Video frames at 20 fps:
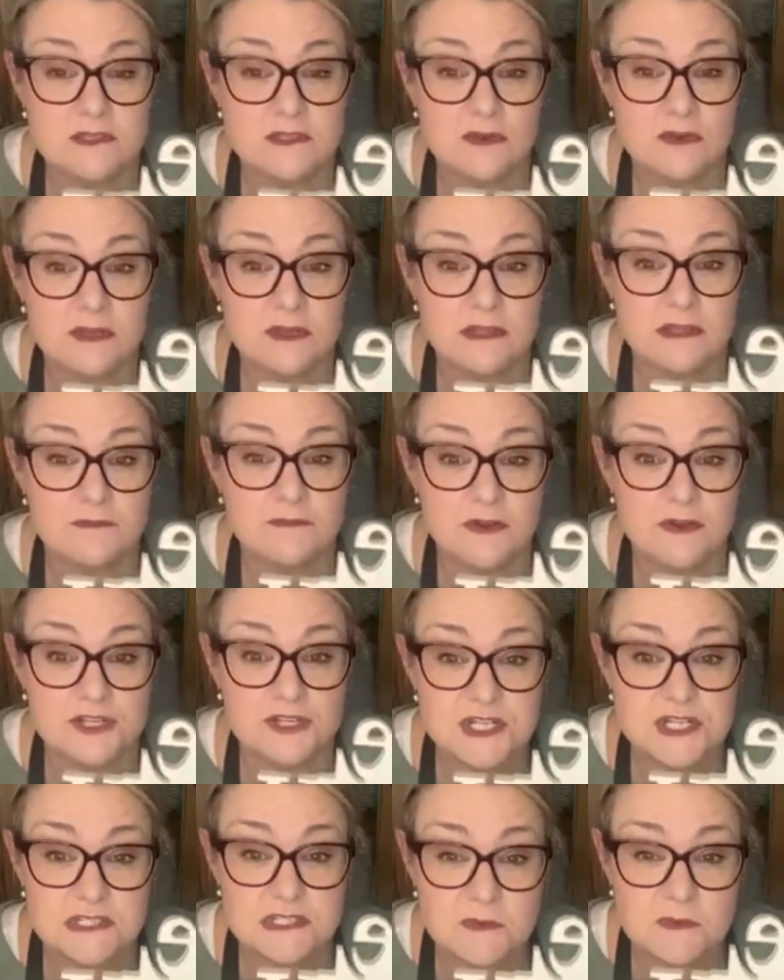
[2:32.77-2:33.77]
Sorry if
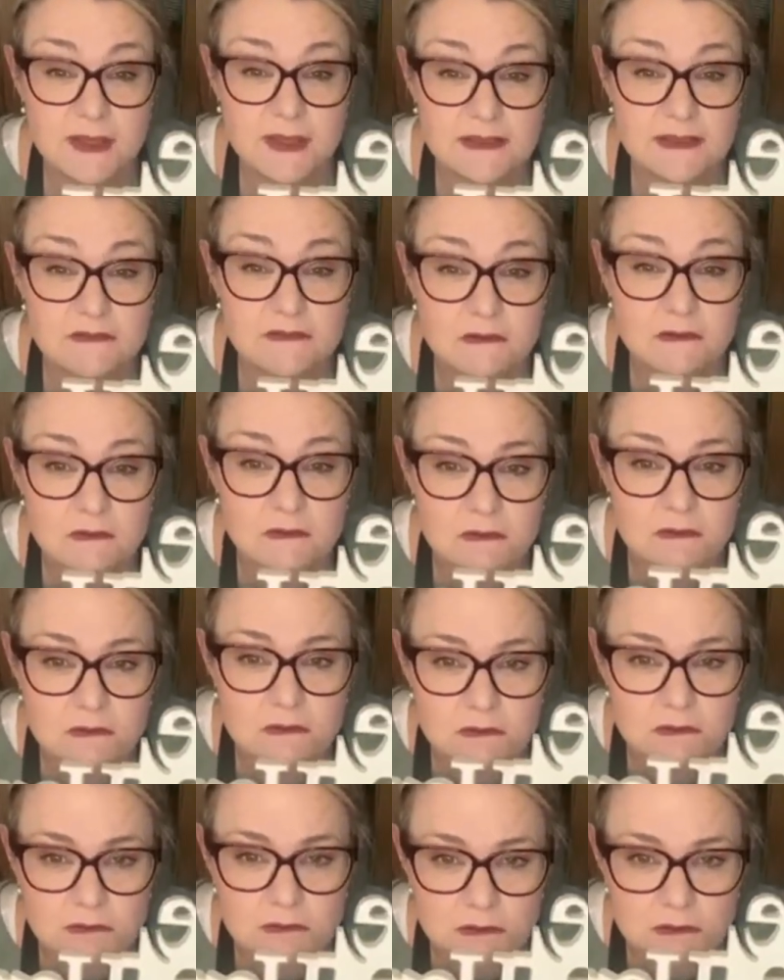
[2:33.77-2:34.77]
I just went
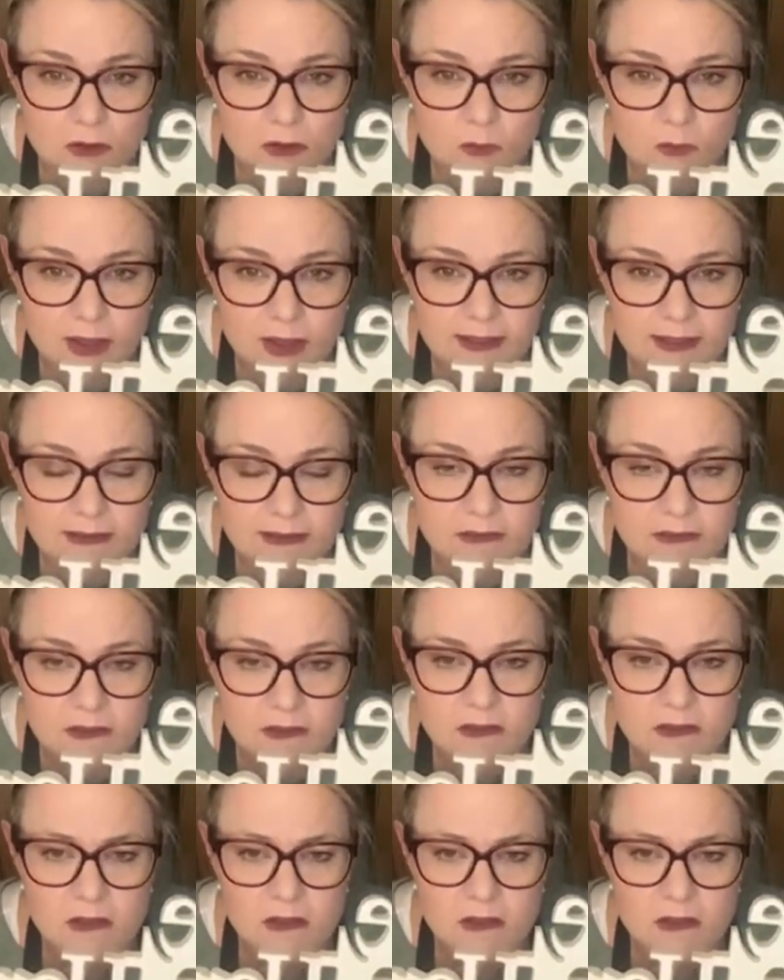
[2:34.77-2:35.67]
away.